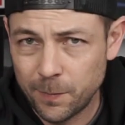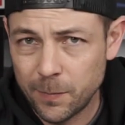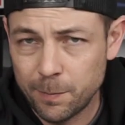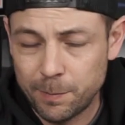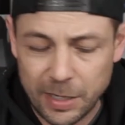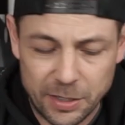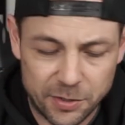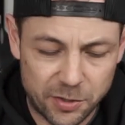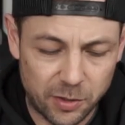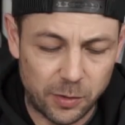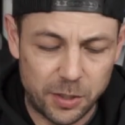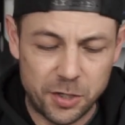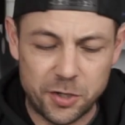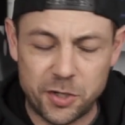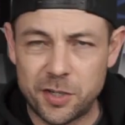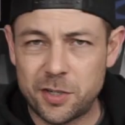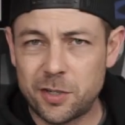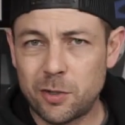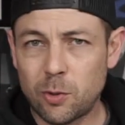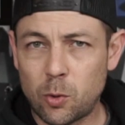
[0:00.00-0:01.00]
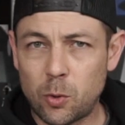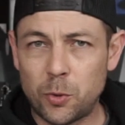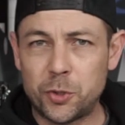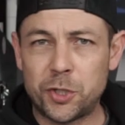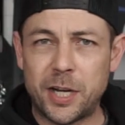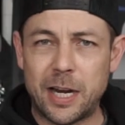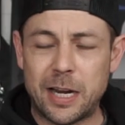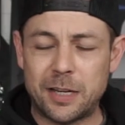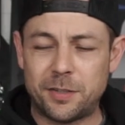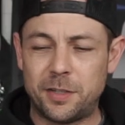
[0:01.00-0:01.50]
basically just the whole
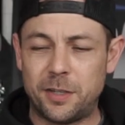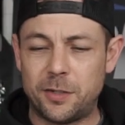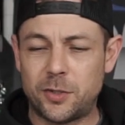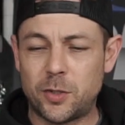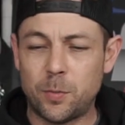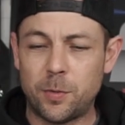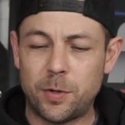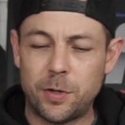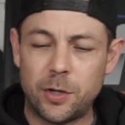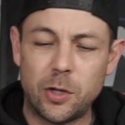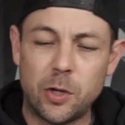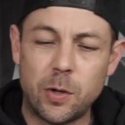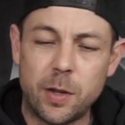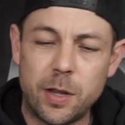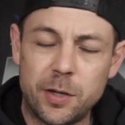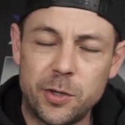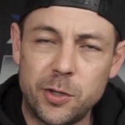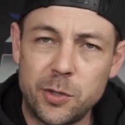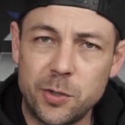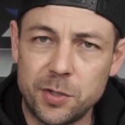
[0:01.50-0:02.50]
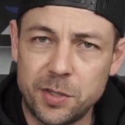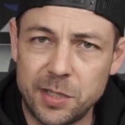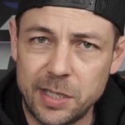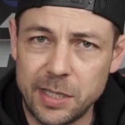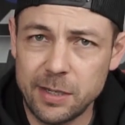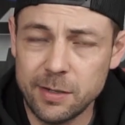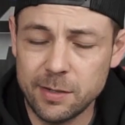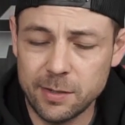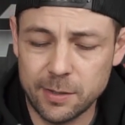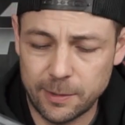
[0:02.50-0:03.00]
chassis. So we're going to go ahead and use
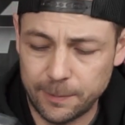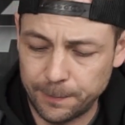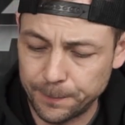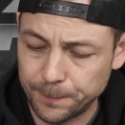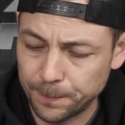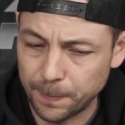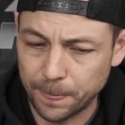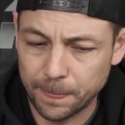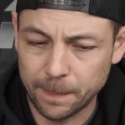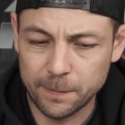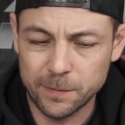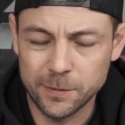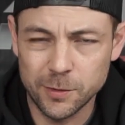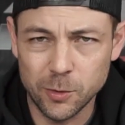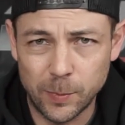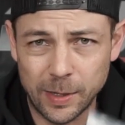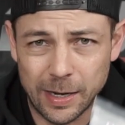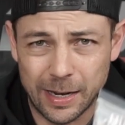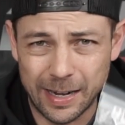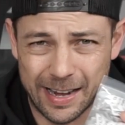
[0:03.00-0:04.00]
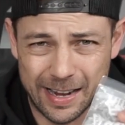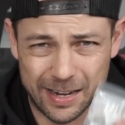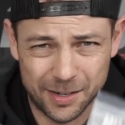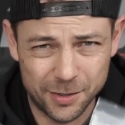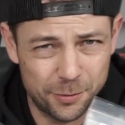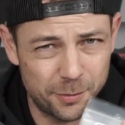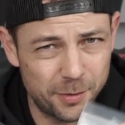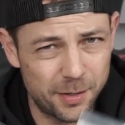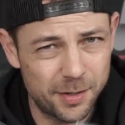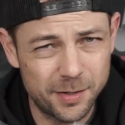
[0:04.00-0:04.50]
these. So we got
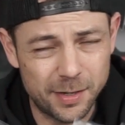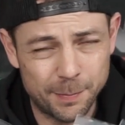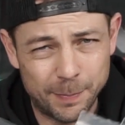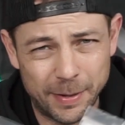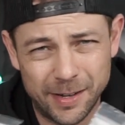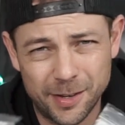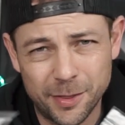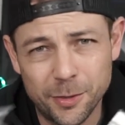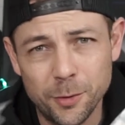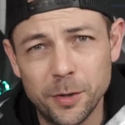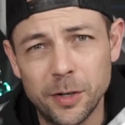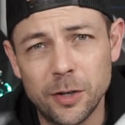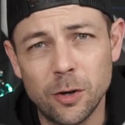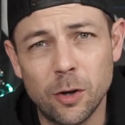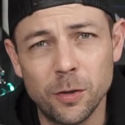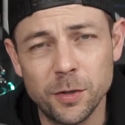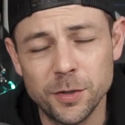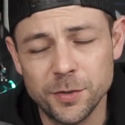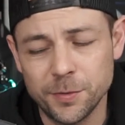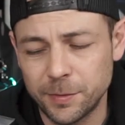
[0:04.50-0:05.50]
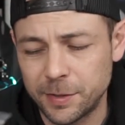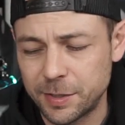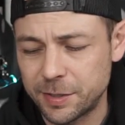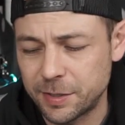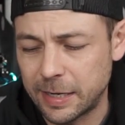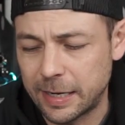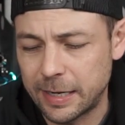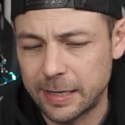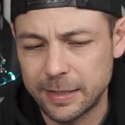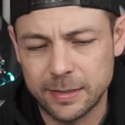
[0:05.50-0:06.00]
extras. I paid $30 for these
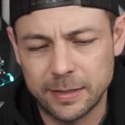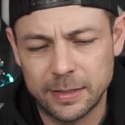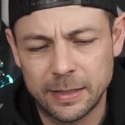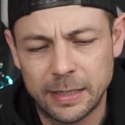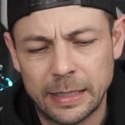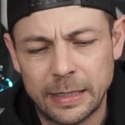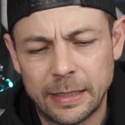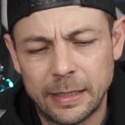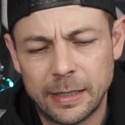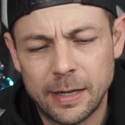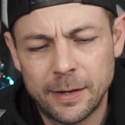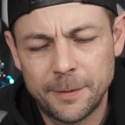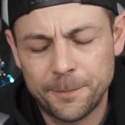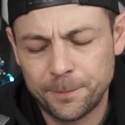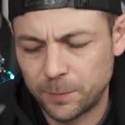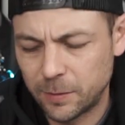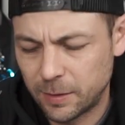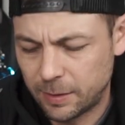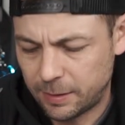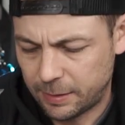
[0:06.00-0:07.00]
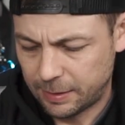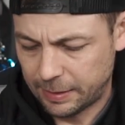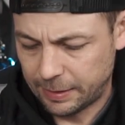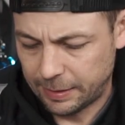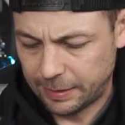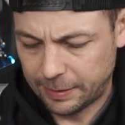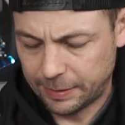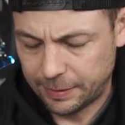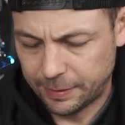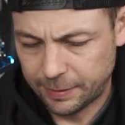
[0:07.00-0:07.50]
guys.
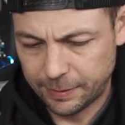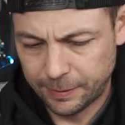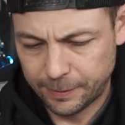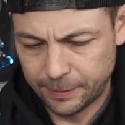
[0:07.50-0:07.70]
And